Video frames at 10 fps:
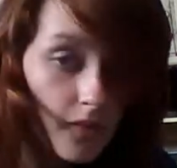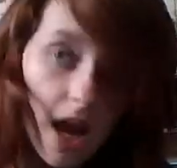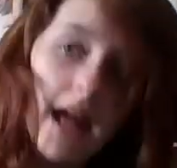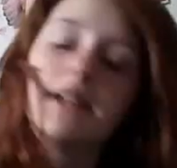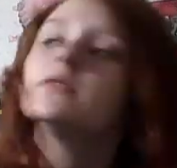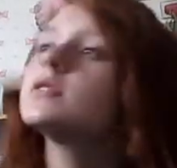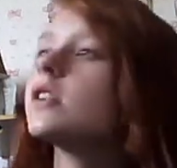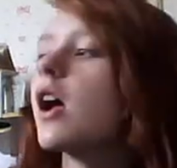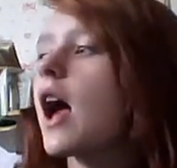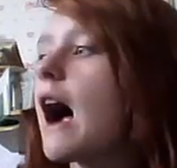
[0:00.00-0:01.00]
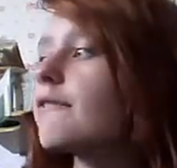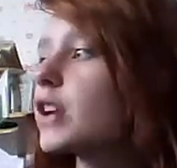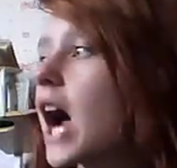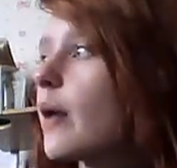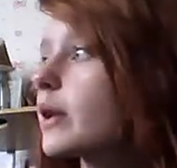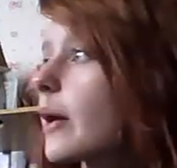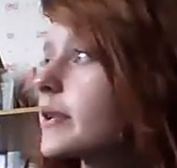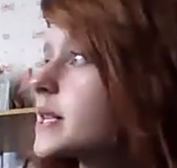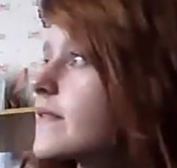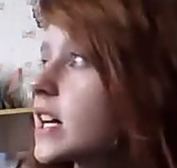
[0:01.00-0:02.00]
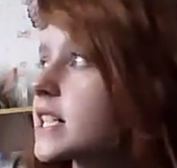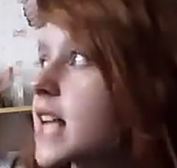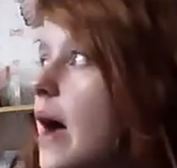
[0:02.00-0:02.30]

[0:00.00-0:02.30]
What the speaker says: And I forgot what I was even going to say.